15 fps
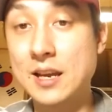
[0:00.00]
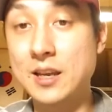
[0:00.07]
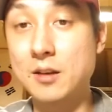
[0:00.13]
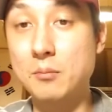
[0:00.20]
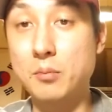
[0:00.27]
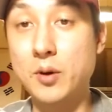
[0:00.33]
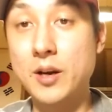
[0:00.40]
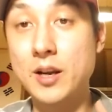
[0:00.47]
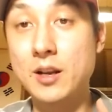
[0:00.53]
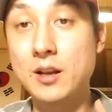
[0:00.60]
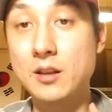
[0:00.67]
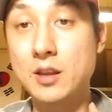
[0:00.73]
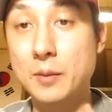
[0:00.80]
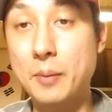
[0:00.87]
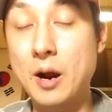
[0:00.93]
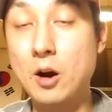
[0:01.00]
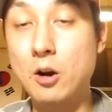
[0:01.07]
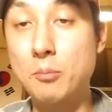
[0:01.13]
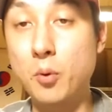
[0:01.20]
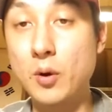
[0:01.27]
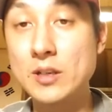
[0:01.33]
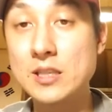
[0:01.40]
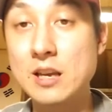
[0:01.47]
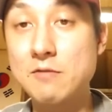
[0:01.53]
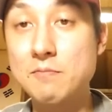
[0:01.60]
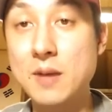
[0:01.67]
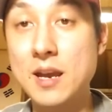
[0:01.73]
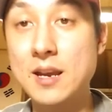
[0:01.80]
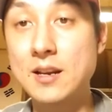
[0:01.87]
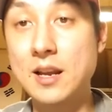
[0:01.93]
I can bring the PowerPoints I've
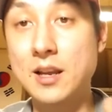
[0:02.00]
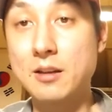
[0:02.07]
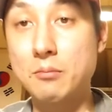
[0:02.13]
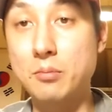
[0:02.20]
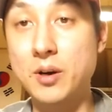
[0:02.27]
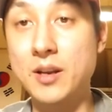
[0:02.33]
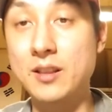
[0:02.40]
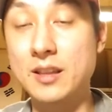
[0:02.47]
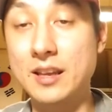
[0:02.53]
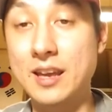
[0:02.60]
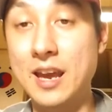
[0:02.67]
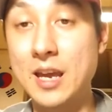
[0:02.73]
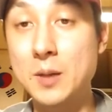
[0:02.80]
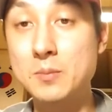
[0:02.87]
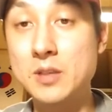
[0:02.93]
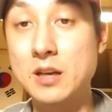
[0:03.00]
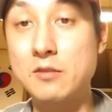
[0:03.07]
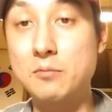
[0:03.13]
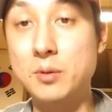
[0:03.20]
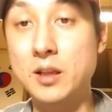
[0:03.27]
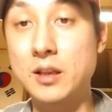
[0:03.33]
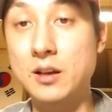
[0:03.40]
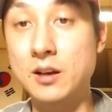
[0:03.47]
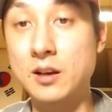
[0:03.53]
made, I can bring the games I've